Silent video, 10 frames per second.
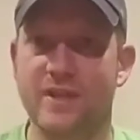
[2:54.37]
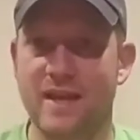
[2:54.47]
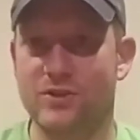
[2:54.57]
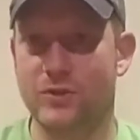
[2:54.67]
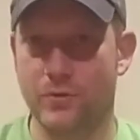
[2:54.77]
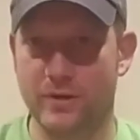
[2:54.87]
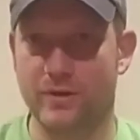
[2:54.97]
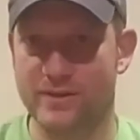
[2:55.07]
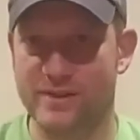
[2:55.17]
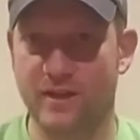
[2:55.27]
they showed it
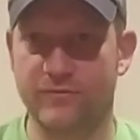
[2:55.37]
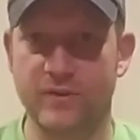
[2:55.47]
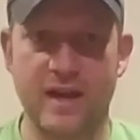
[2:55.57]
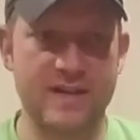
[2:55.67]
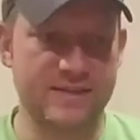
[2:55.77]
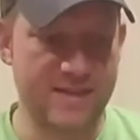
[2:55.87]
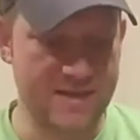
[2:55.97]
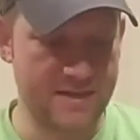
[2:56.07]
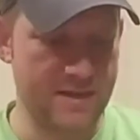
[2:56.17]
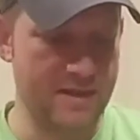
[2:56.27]
on sale for
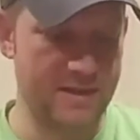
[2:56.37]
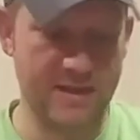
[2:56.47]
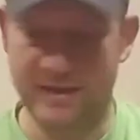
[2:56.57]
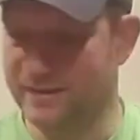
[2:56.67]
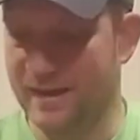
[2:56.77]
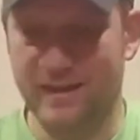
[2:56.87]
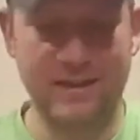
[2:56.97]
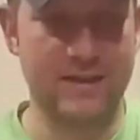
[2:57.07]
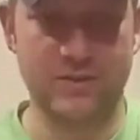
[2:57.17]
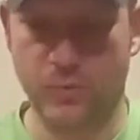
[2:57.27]
$19 and then got
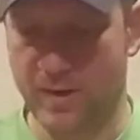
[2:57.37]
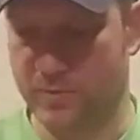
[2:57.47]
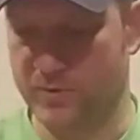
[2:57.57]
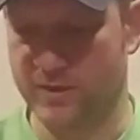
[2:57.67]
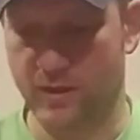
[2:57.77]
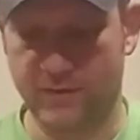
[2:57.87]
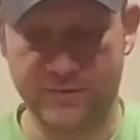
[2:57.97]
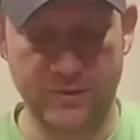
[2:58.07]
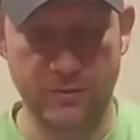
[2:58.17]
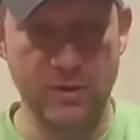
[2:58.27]
like a 20% off.
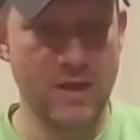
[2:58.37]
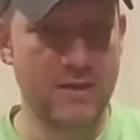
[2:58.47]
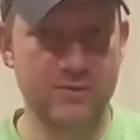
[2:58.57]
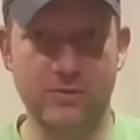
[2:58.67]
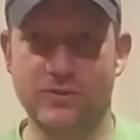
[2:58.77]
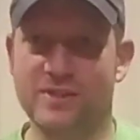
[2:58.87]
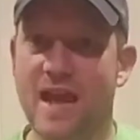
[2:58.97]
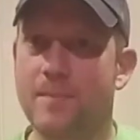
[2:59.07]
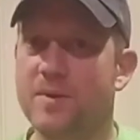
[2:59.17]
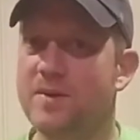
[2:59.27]
So just
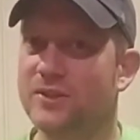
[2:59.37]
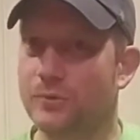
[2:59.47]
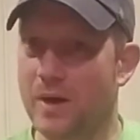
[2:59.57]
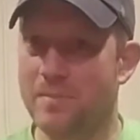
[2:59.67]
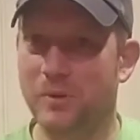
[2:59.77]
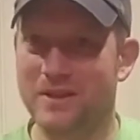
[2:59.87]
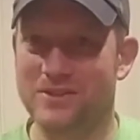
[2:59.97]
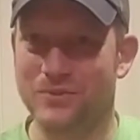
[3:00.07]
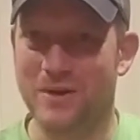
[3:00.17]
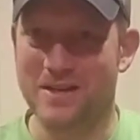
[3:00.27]
happened to be at the right place at
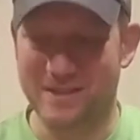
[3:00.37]
the right